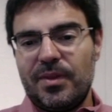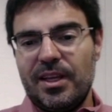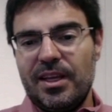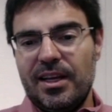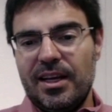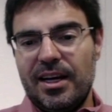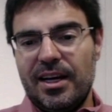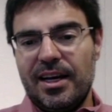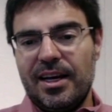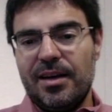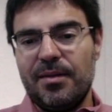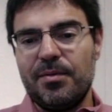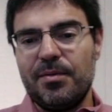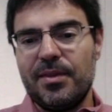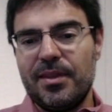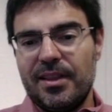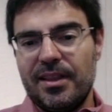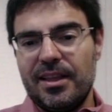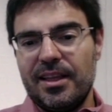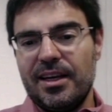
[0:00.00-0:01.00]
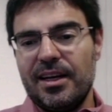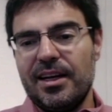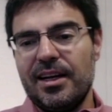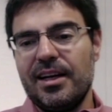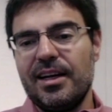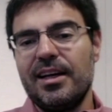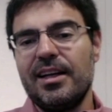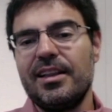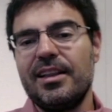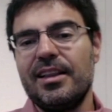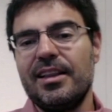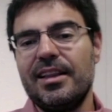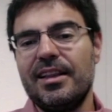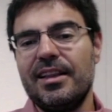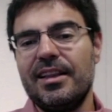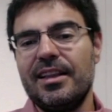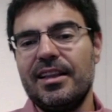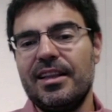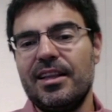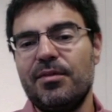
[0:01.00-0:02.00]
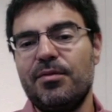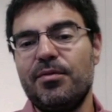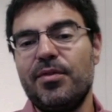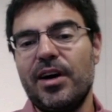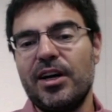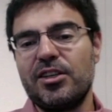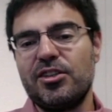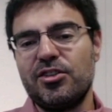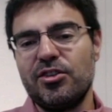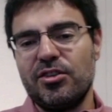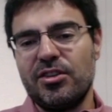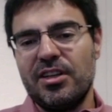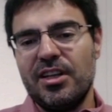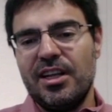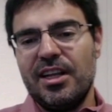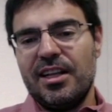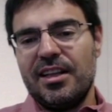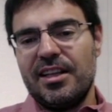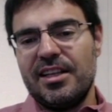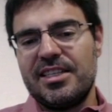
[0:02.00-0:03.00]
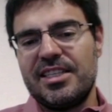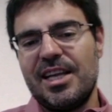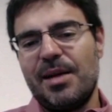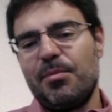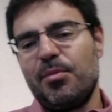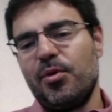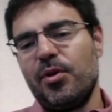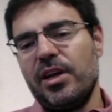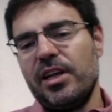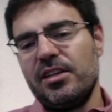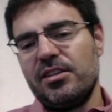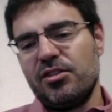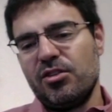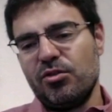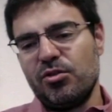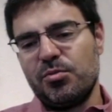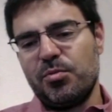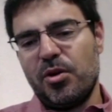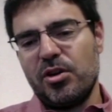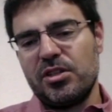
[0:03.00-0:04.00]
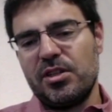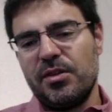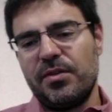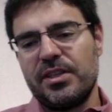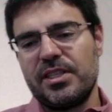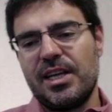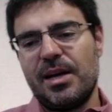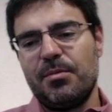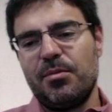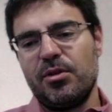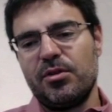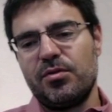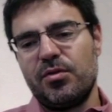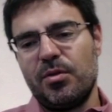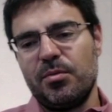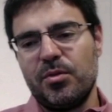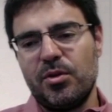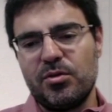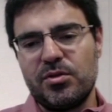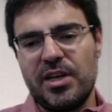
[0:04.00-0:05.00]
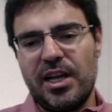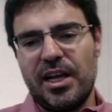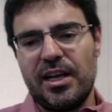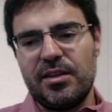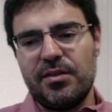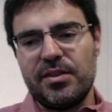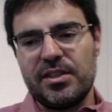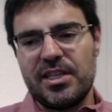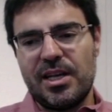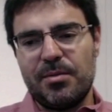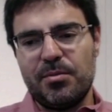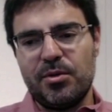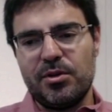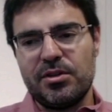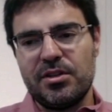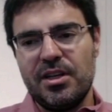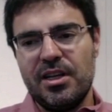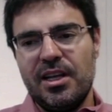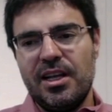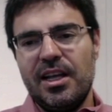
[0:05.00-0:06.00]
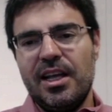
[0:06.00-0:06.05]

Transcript: the function that separates those positive examples from those negative examples.